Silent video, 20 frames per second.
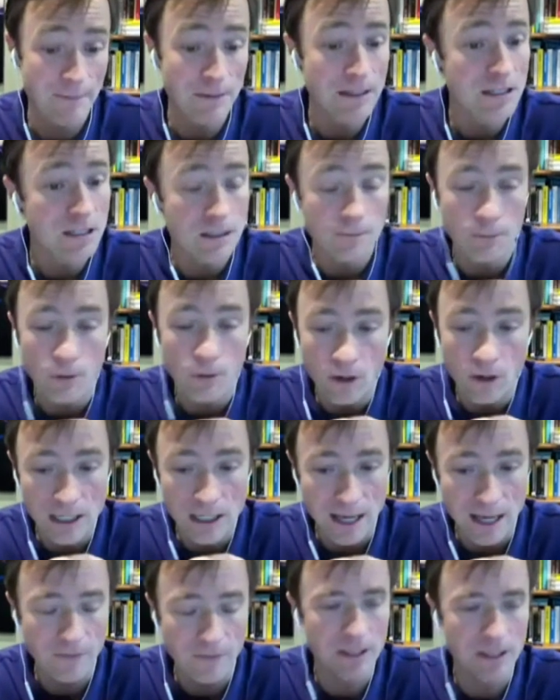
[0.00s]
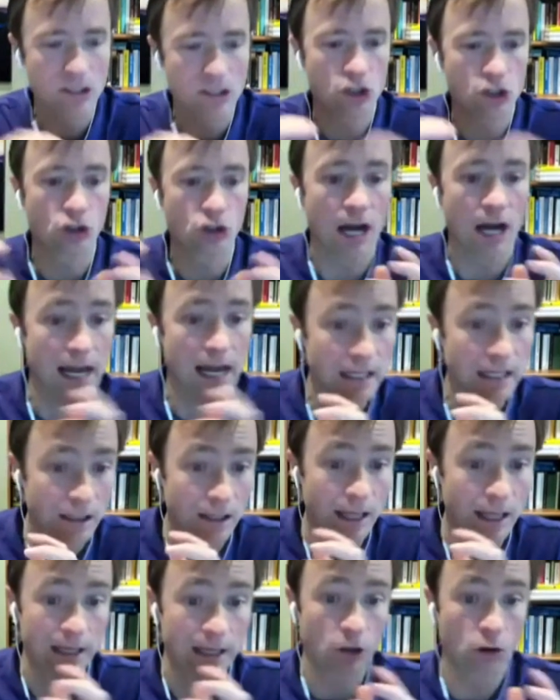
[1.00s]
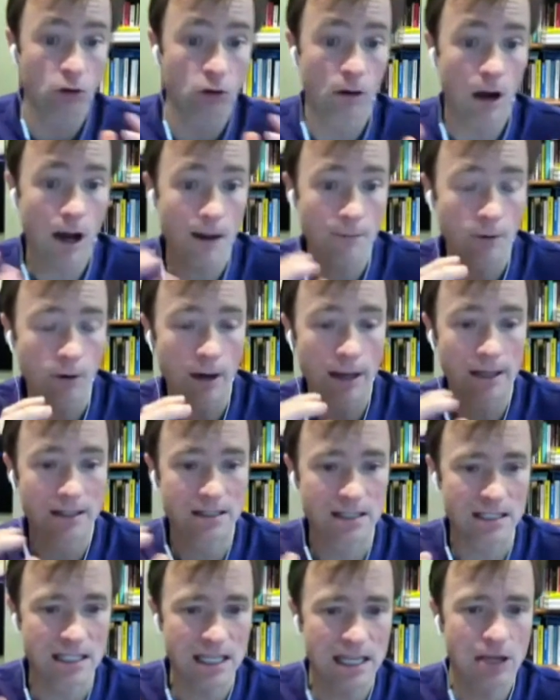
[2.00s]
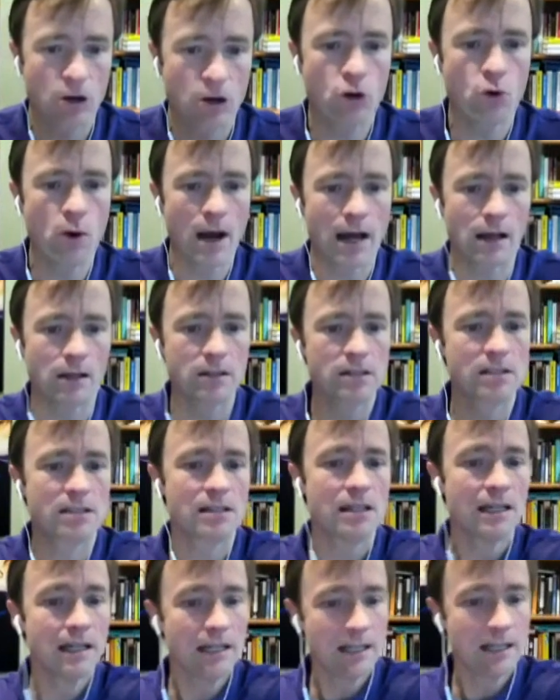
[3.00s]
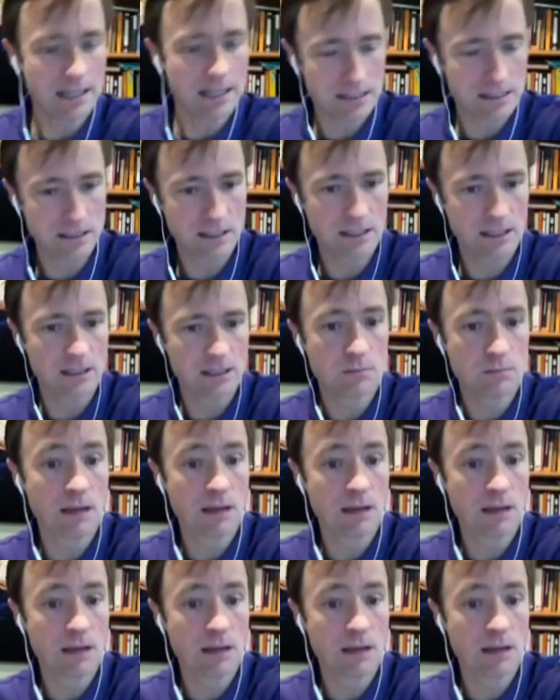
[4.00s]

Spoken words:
supporting evidence, triangulate and corroborate, see who else is maybe